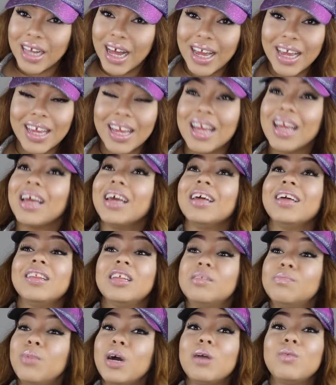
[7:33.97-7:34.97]
Like,
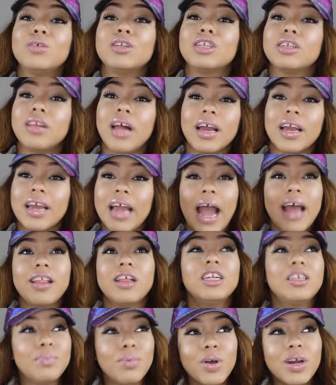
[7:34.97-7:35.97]
this boy was like, at
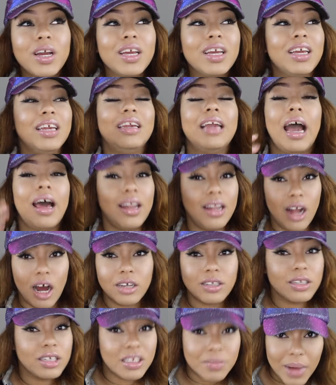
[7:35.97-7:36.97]
this point, he had
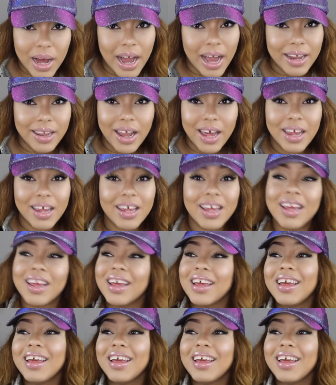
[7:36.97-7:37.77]
lost his mind. Like,